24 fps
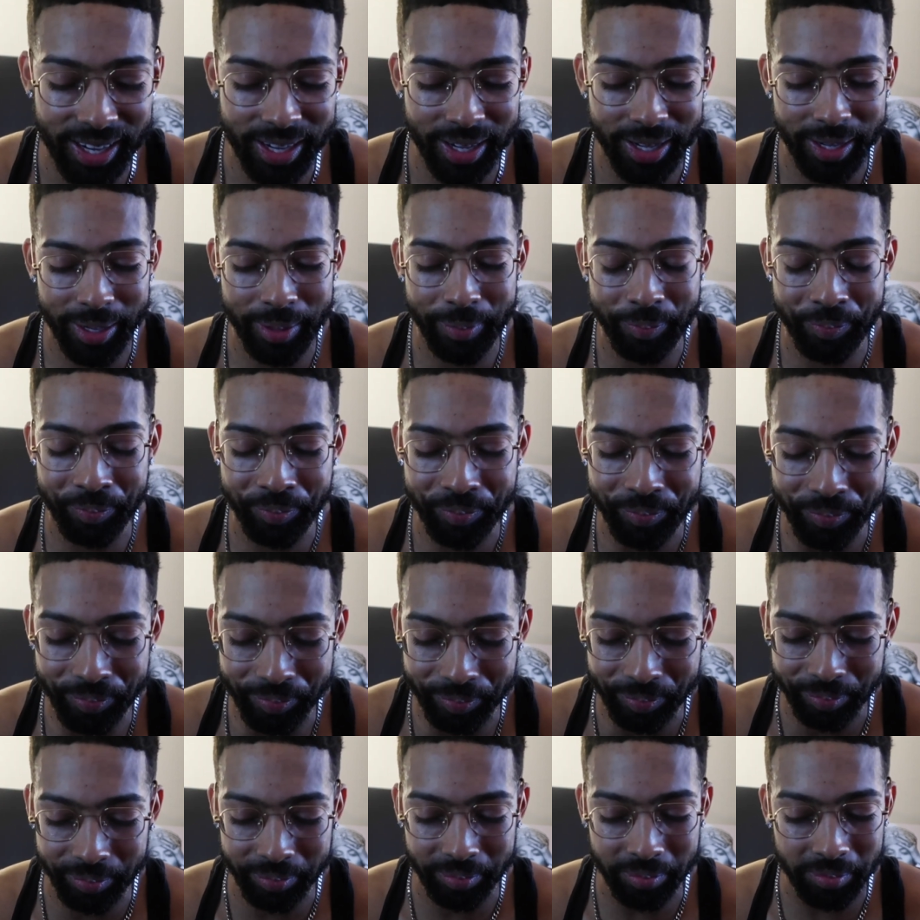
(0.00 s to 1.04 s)
and
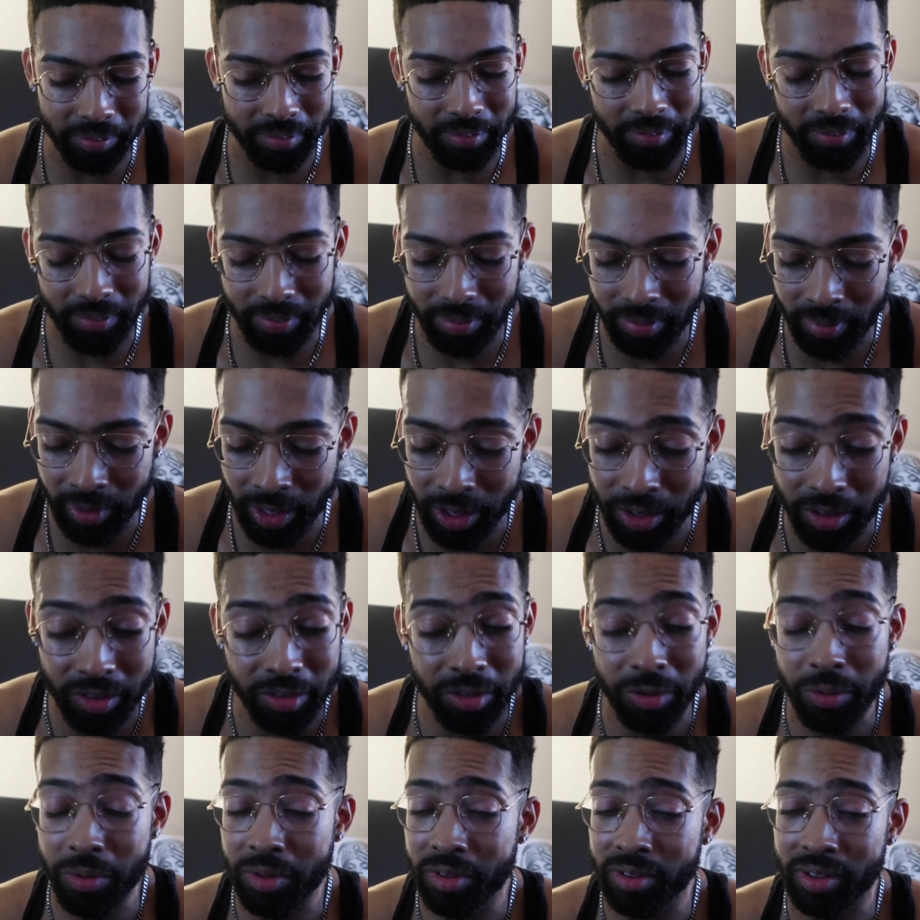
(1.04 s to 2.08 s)
you
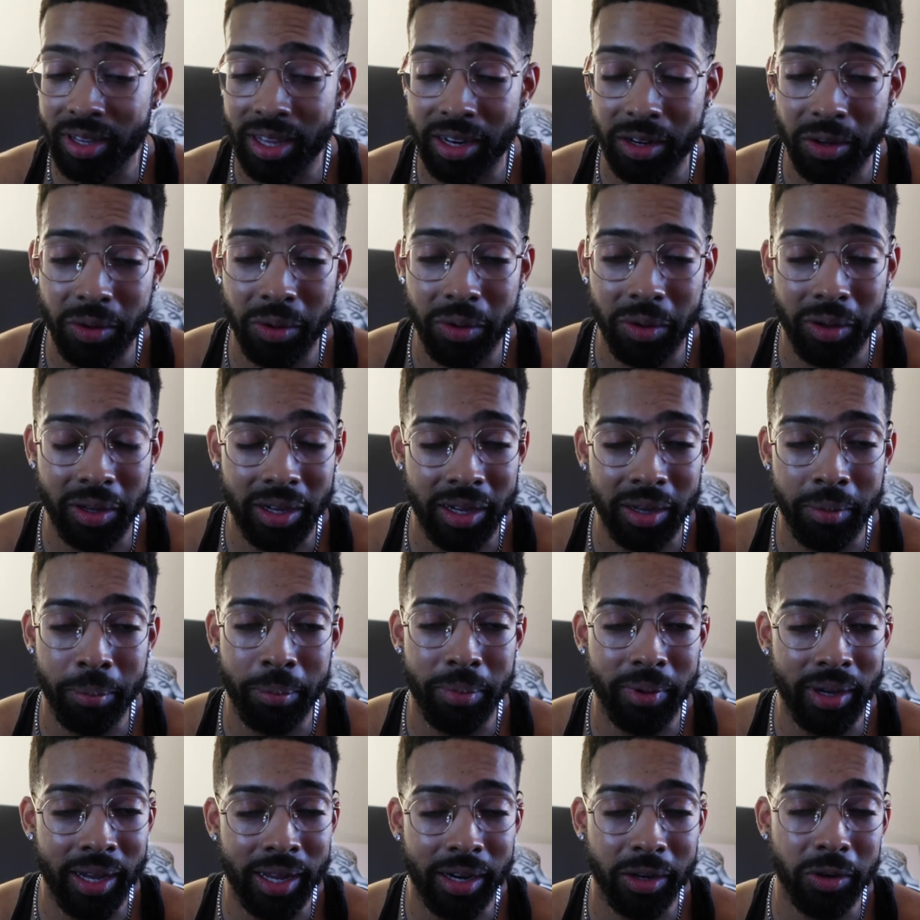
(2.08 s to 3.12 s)
just gotta go
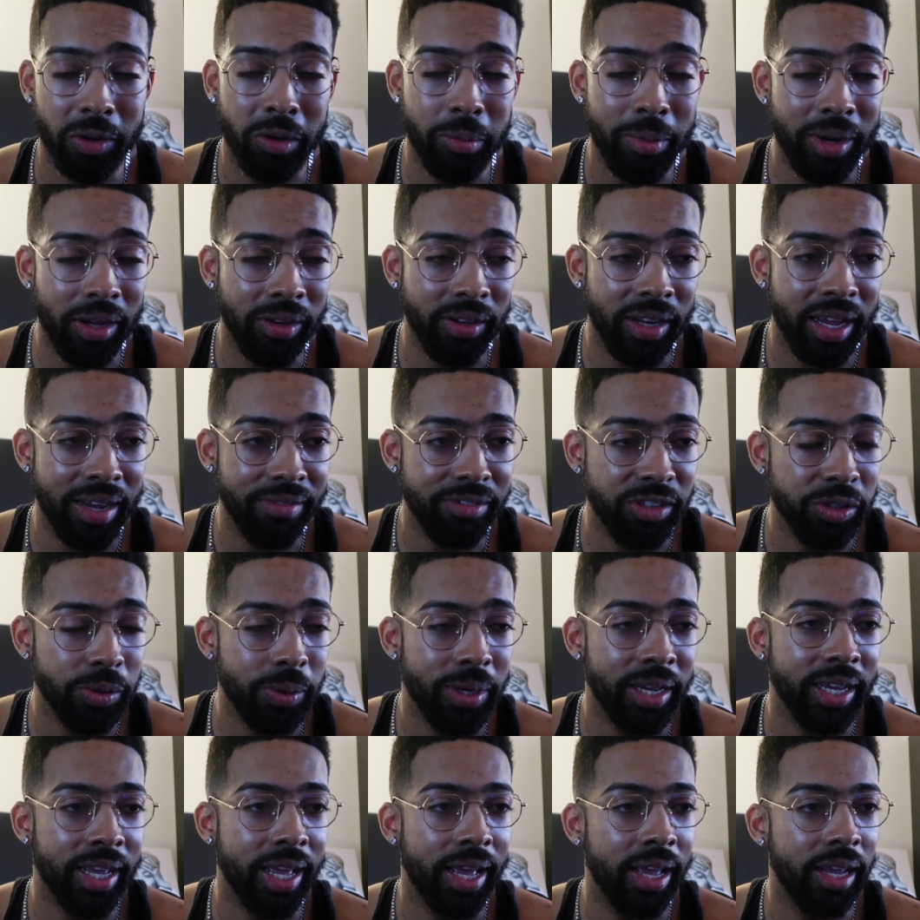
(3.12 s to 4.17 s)
about life
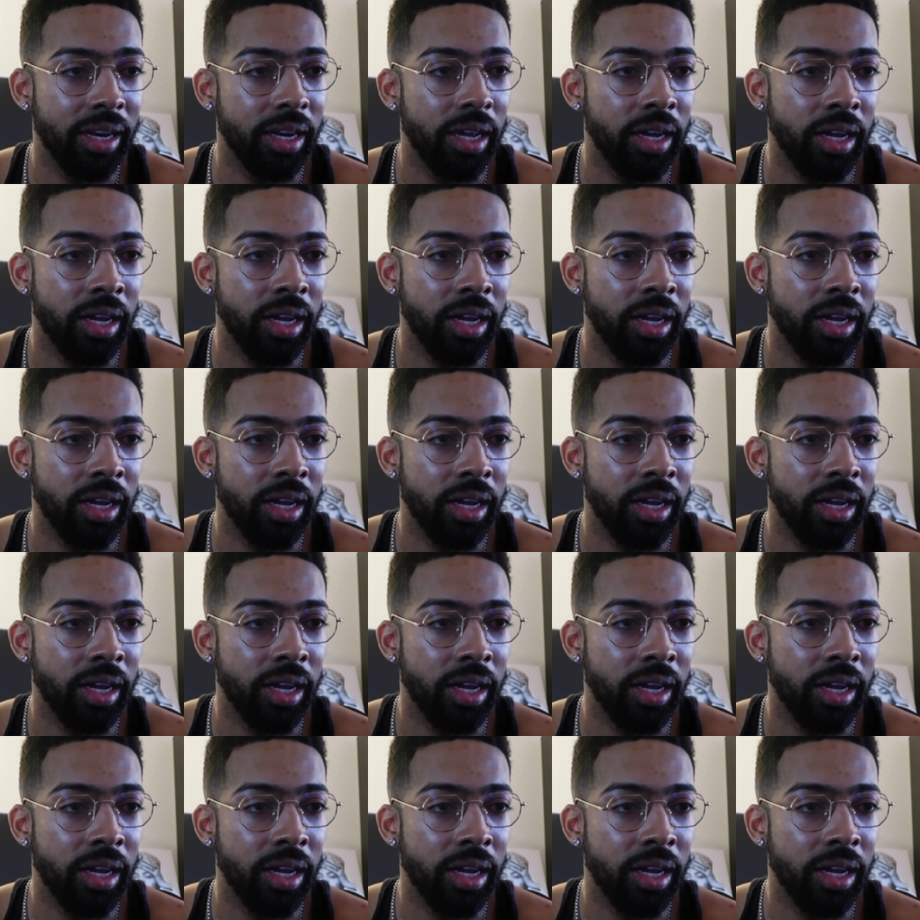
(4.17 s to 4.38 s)
doing it.